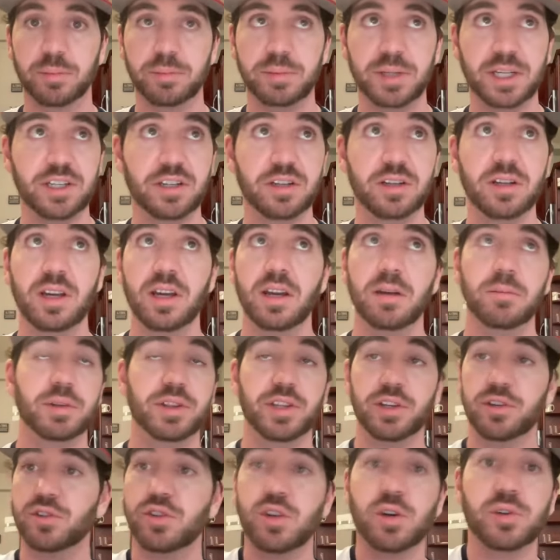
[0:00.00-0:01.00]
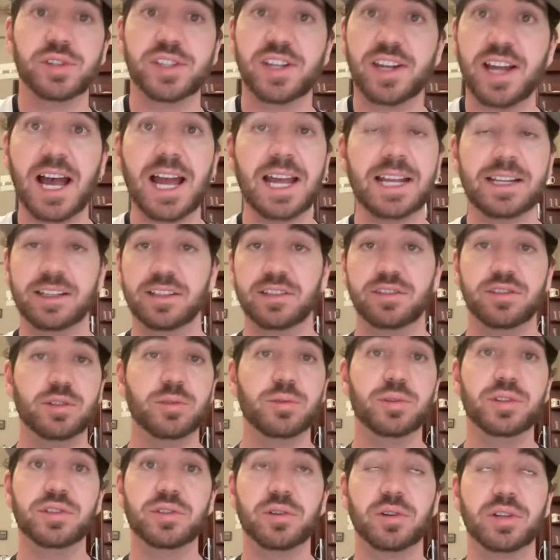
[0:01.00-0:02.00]
opinion. But there's no denying this
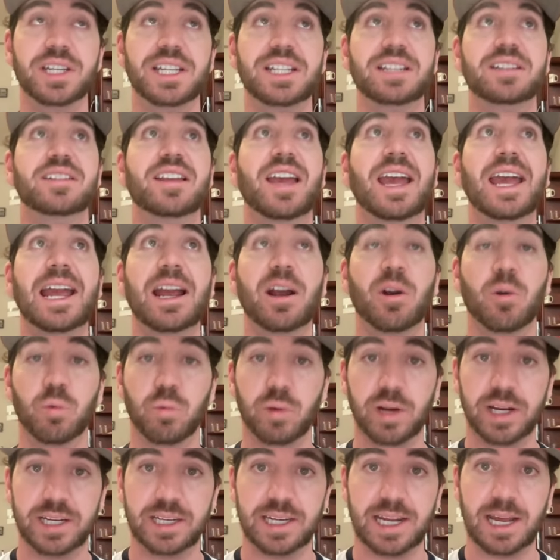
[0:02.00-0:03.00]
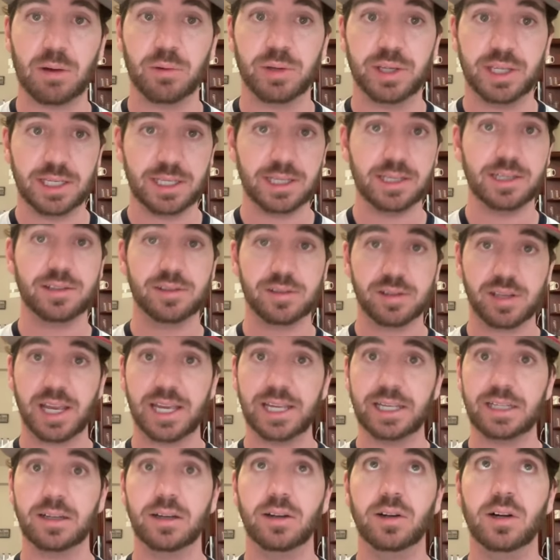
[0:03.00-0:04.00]
dude is on a tear right now. He is
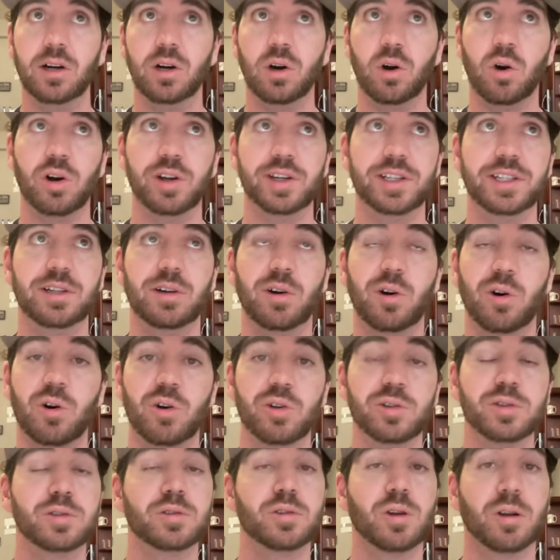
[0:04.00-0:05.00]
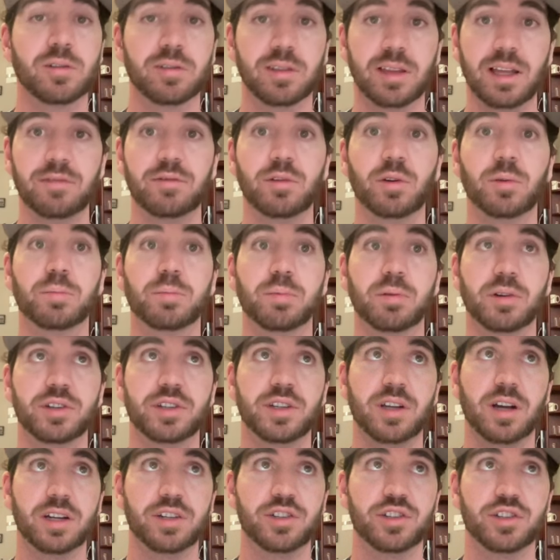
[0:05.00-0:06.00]
like on an all-star level
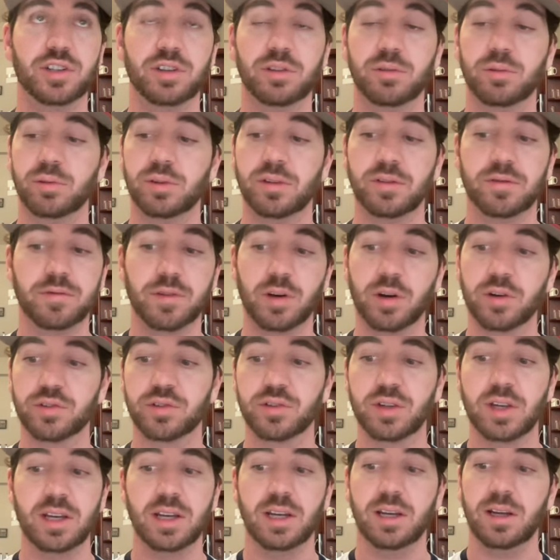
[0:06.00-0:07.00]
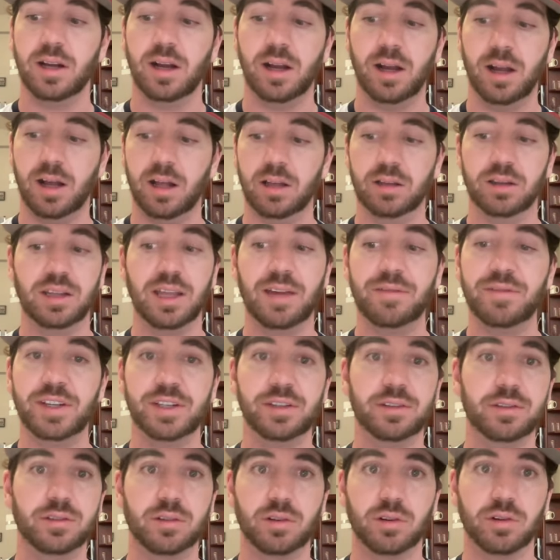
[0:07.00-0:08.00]
production through the first
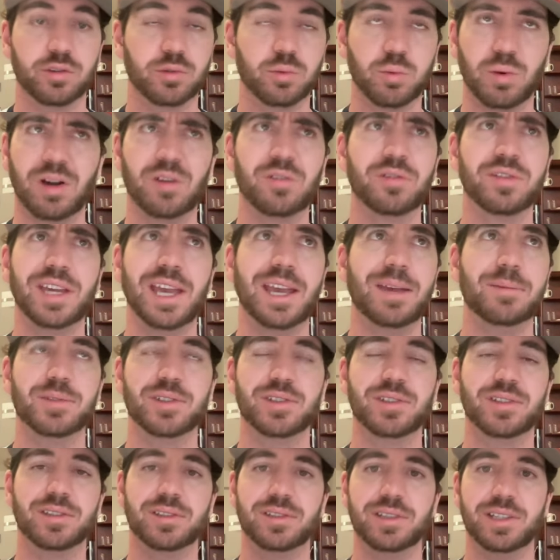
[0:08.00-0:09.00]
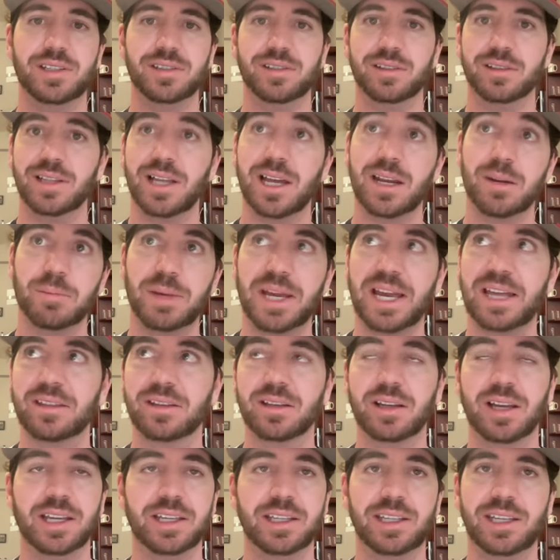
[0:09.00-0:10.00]
11 or 12 games of the season. Not a math
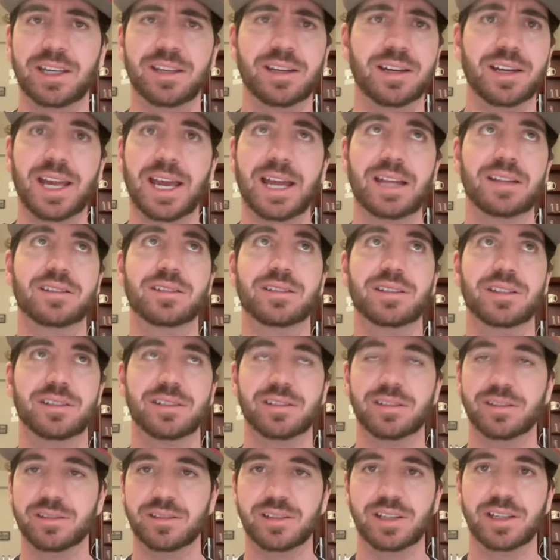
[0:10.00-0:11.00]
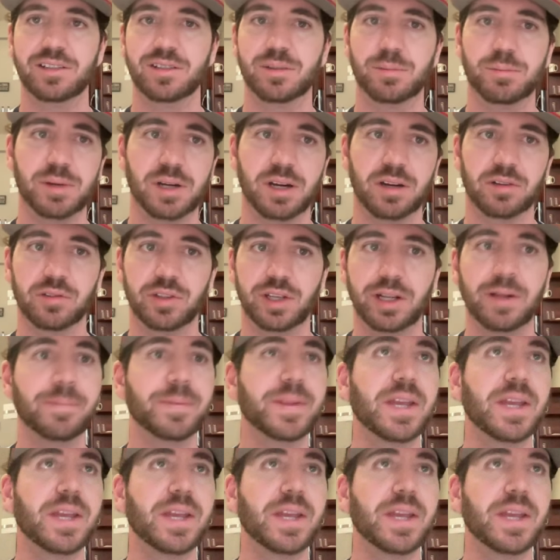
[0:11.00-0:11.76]
guy. I can't add 6 and 6 apparently.